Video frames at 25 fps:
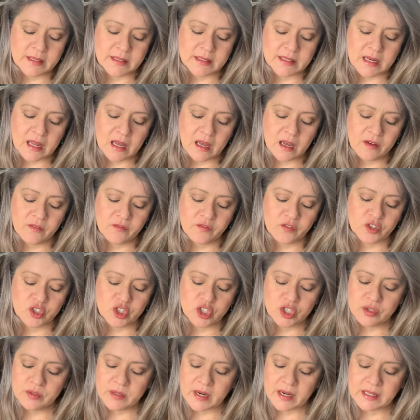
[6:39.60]
it up for
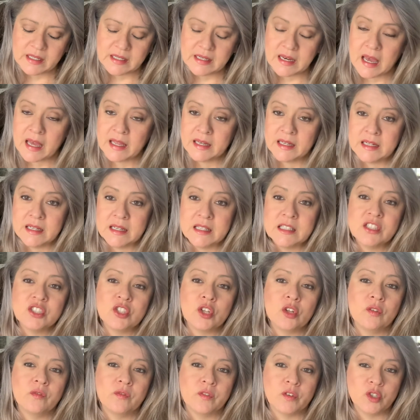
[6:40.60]
$2.99 and it
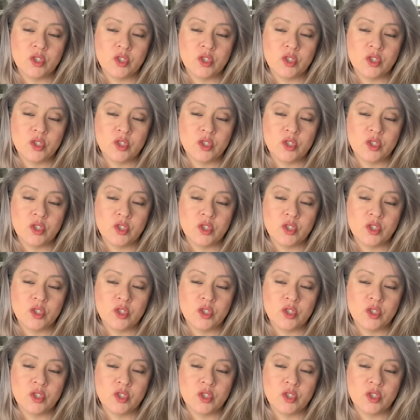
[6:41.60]
sold for